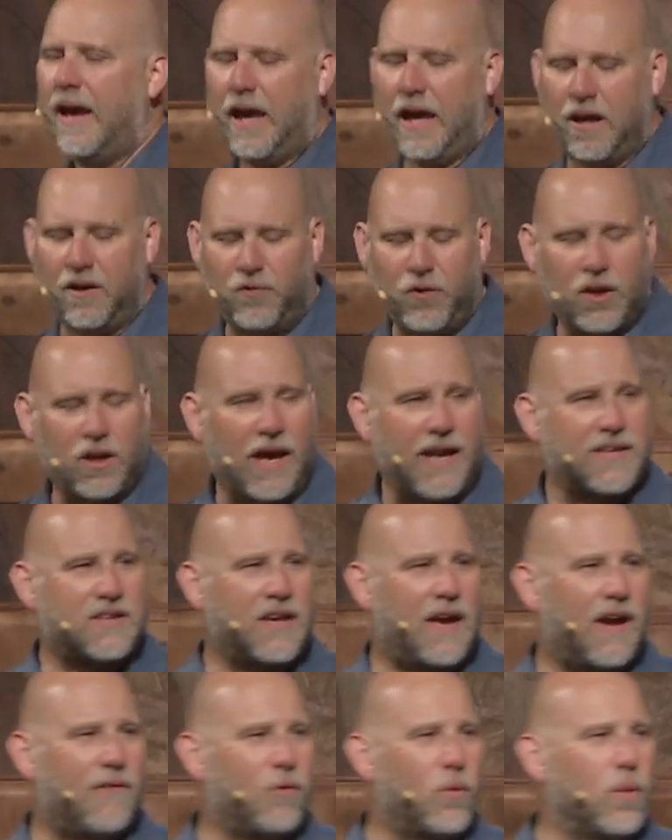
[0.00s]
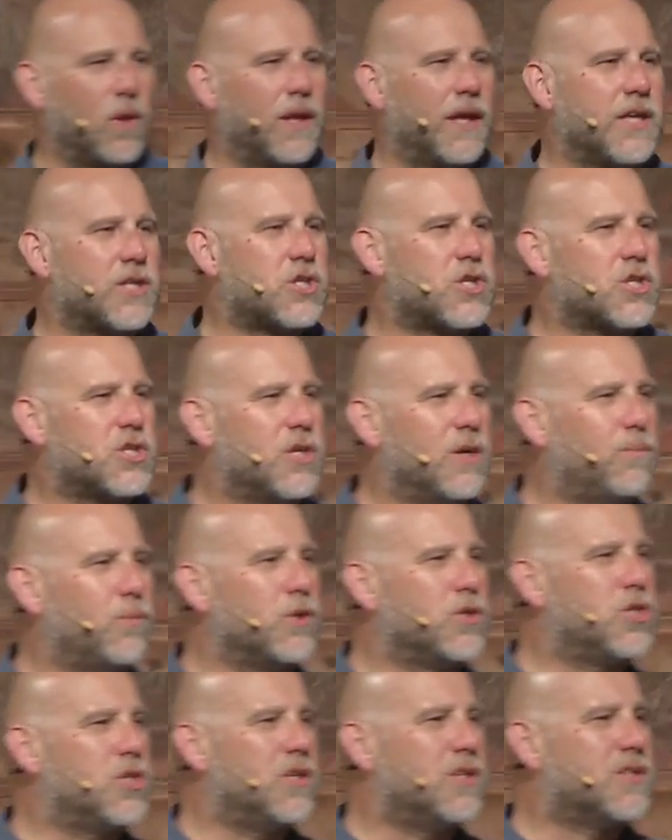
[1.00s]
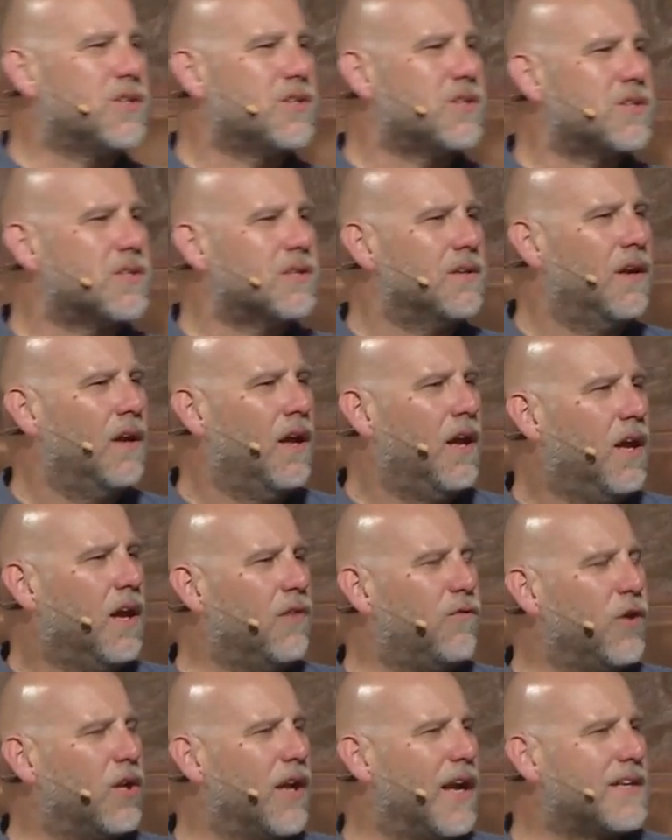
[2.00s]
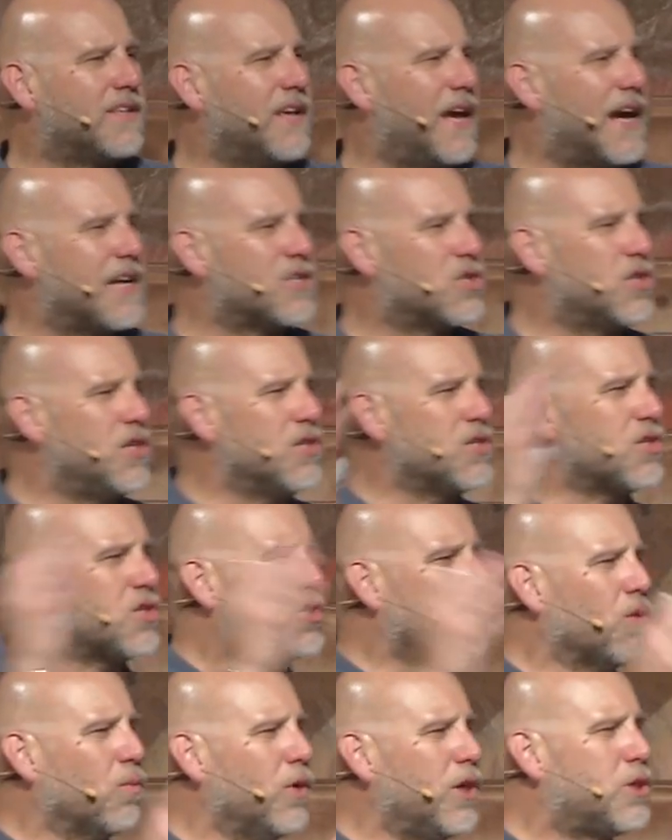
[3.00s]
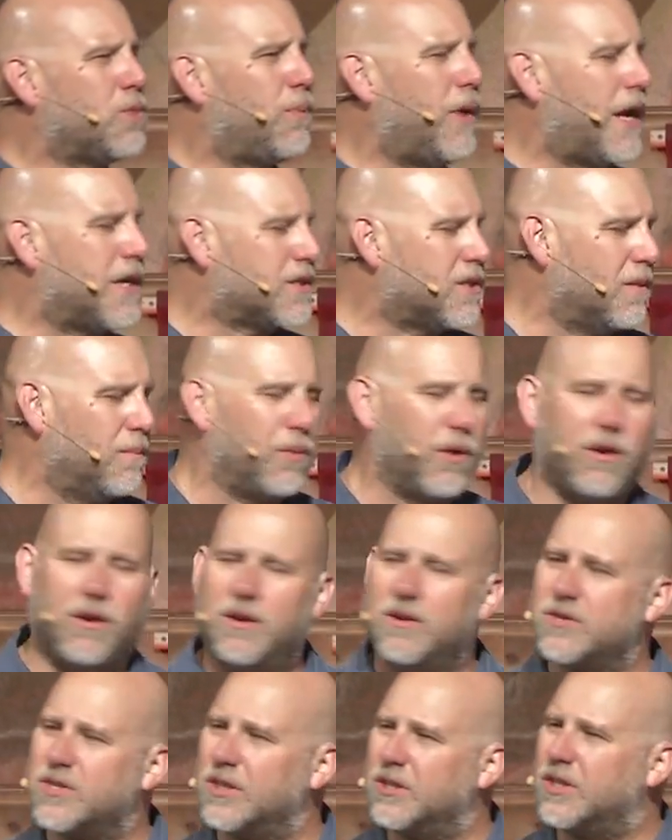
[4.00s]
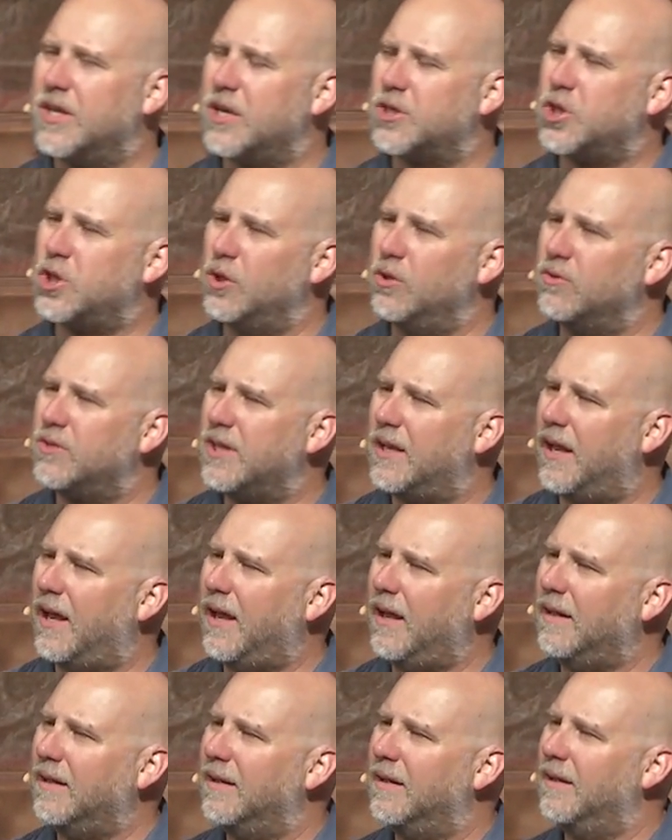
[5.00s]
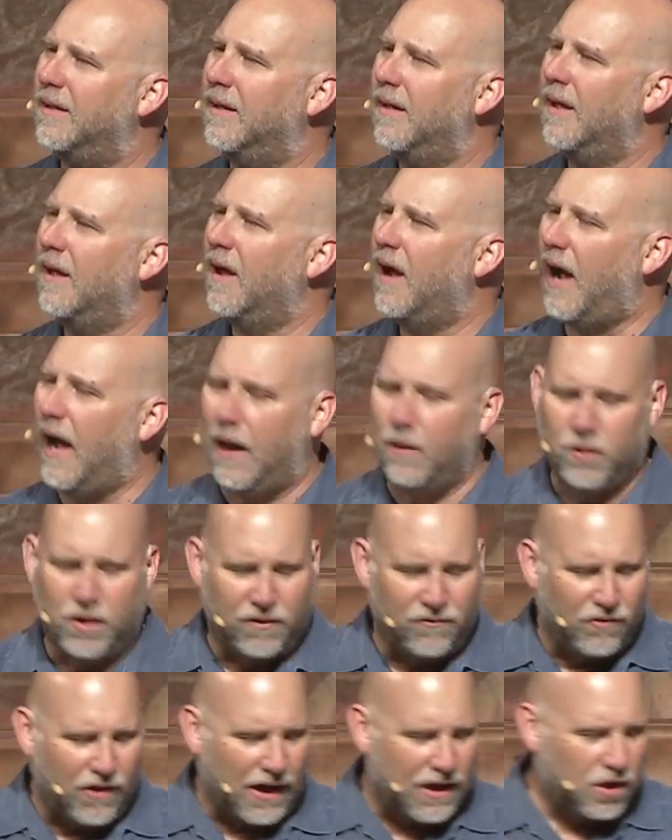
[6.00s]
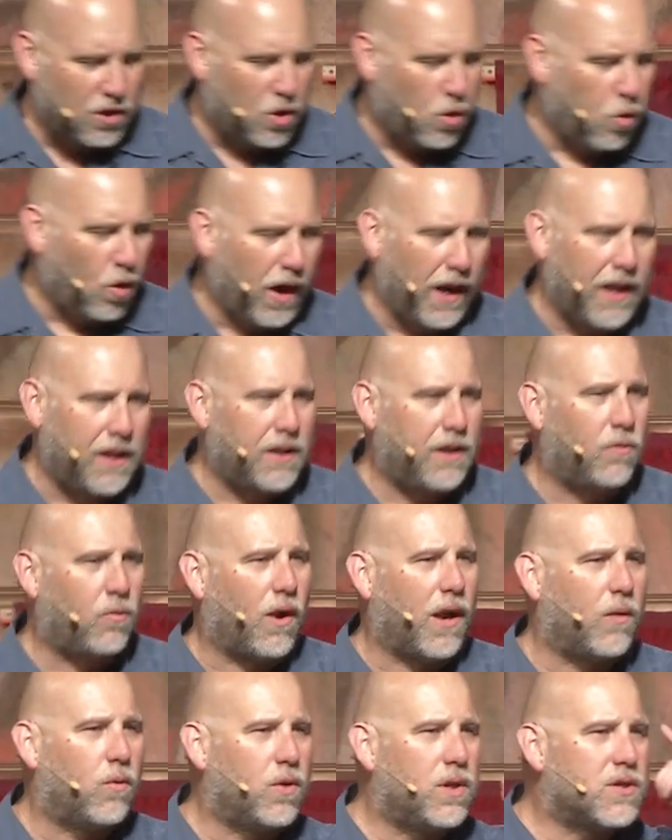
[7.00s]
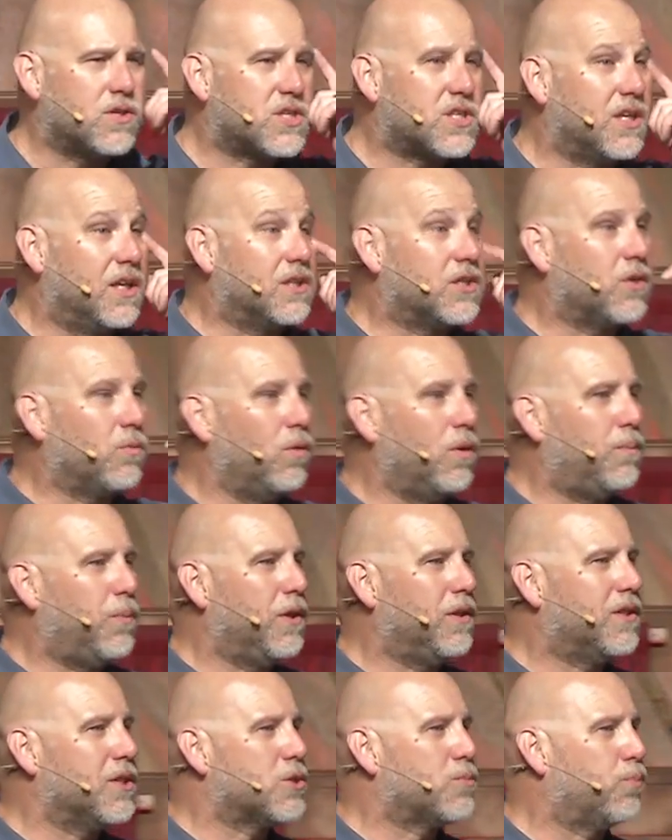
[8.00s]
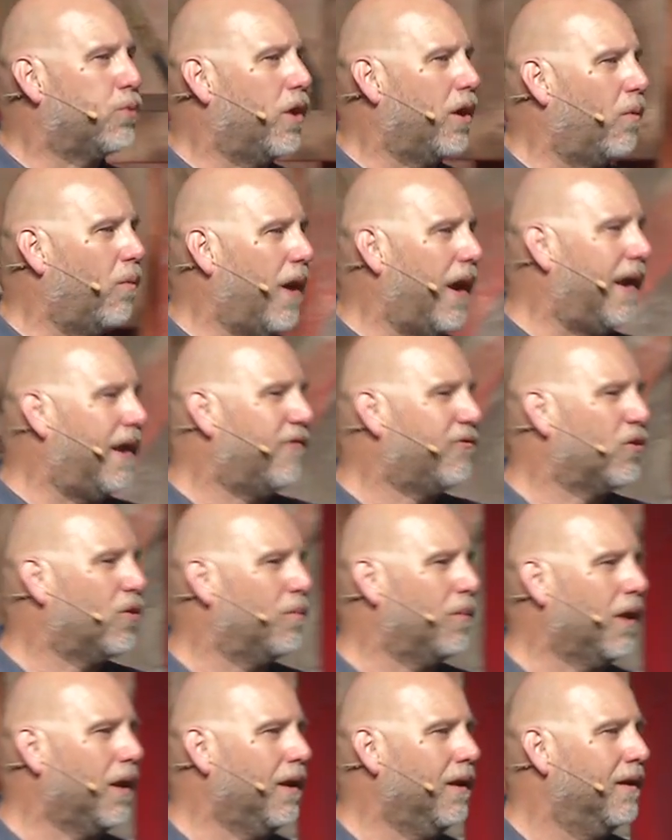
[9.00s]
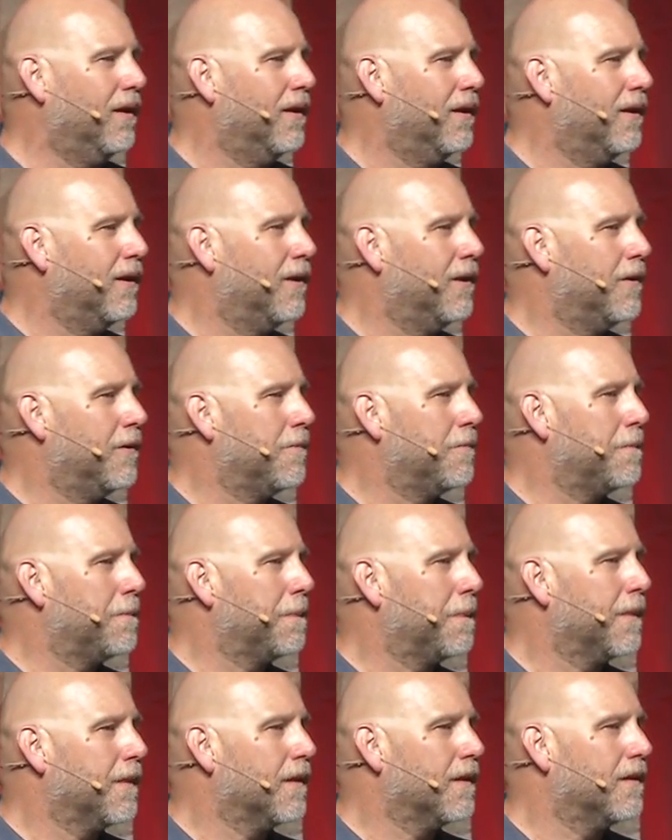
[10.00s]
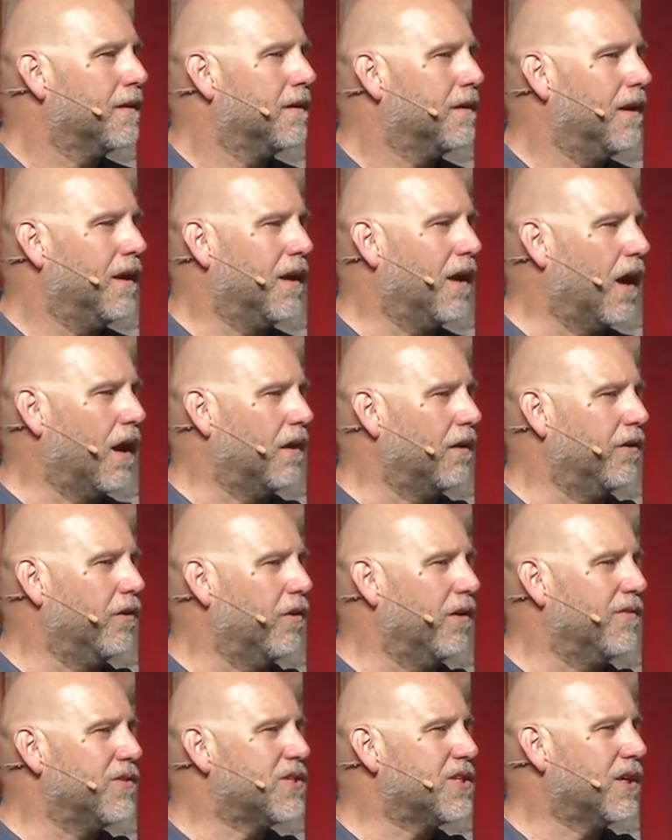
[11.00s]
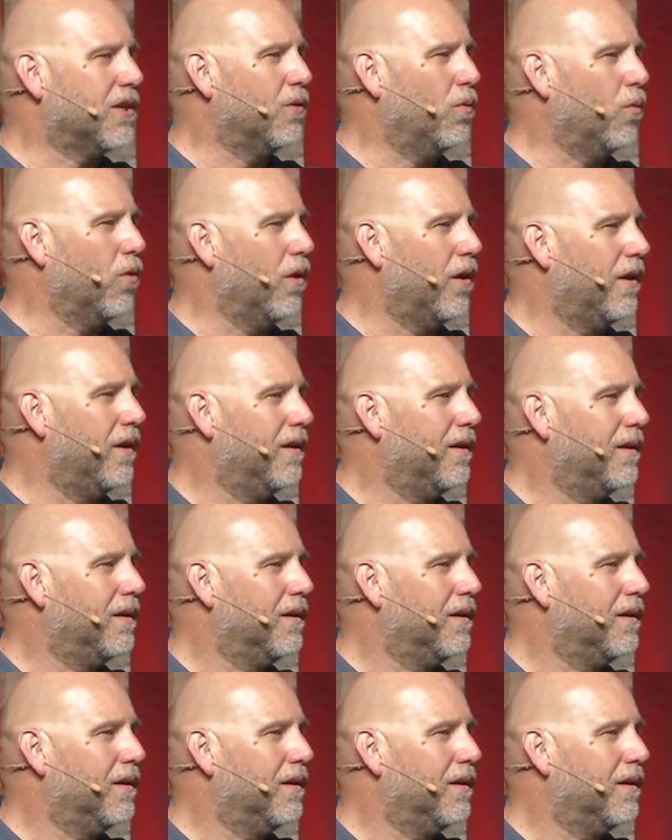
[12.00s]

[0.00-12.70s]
And if you'd like to have a relationship with Jesus, if you'd like to ask Jesus to reach past the barriers and touch you today, I would invite you quietly right where you sit to repeat this prayer right after me. And God will hear every single word.